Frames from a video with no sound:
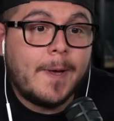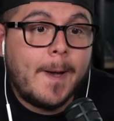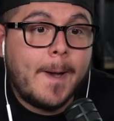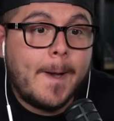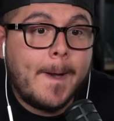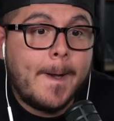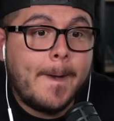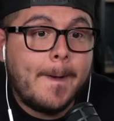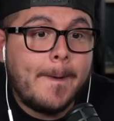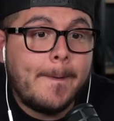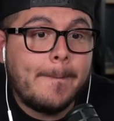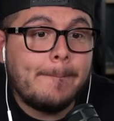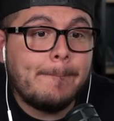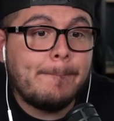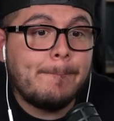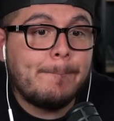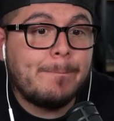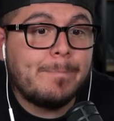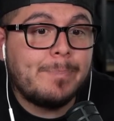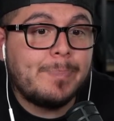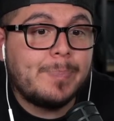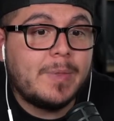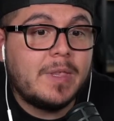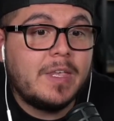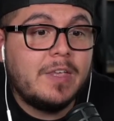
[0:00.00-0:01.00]

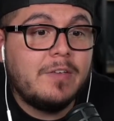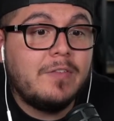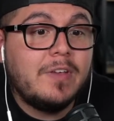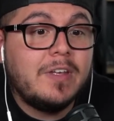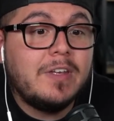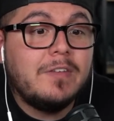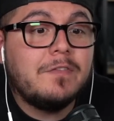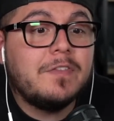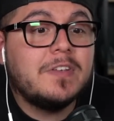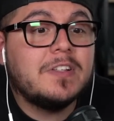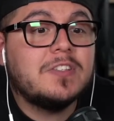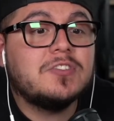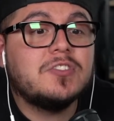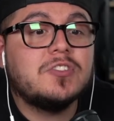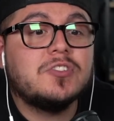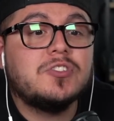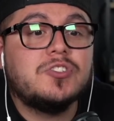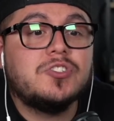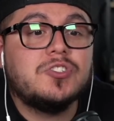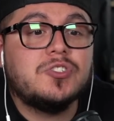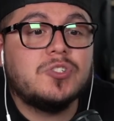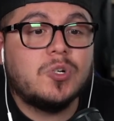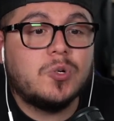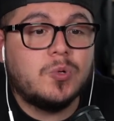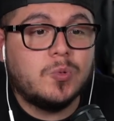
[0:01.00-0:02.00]
Um, even if it's a
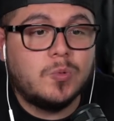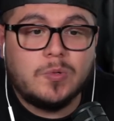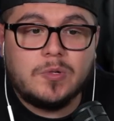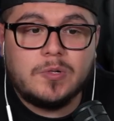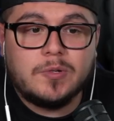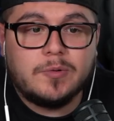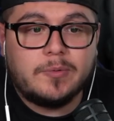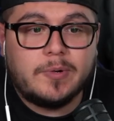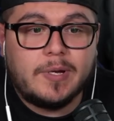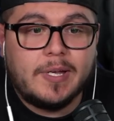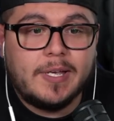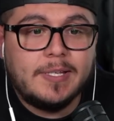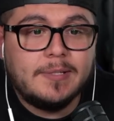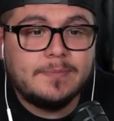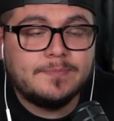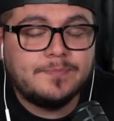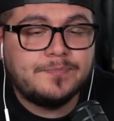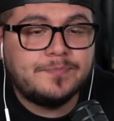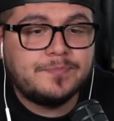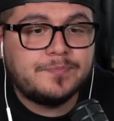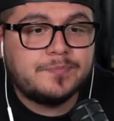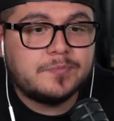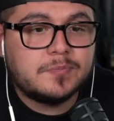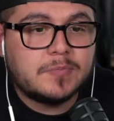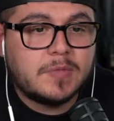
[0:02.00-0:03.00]
joke, right?
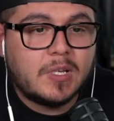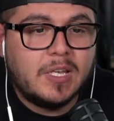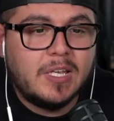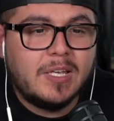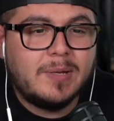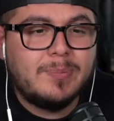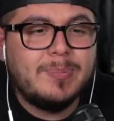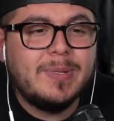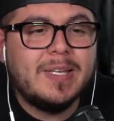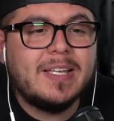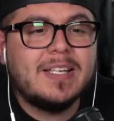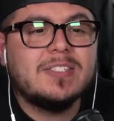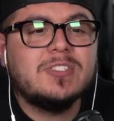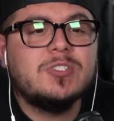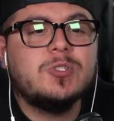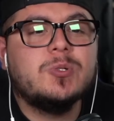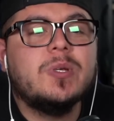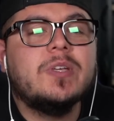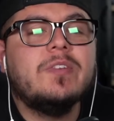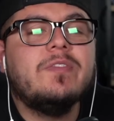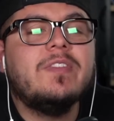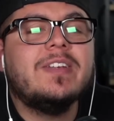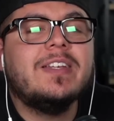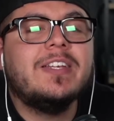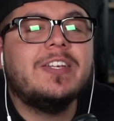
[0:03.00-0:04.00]
Because
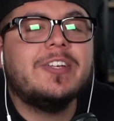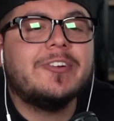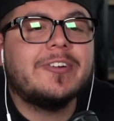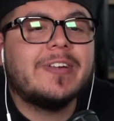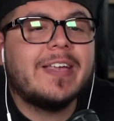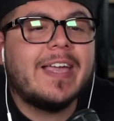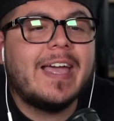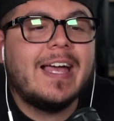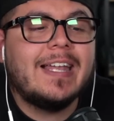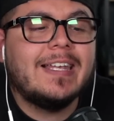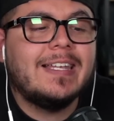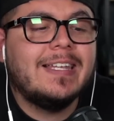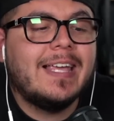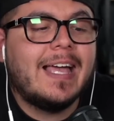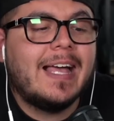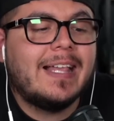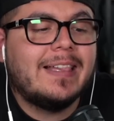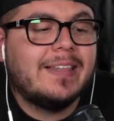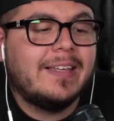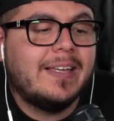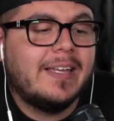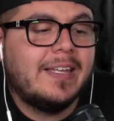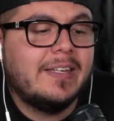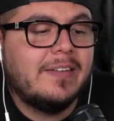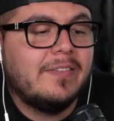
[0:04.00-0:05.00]
you even hear Candy
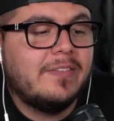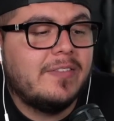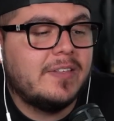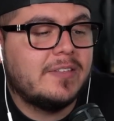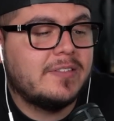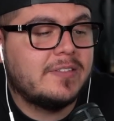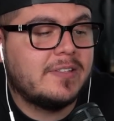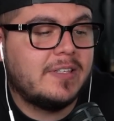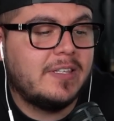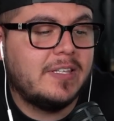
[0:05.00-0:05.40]
at the end of this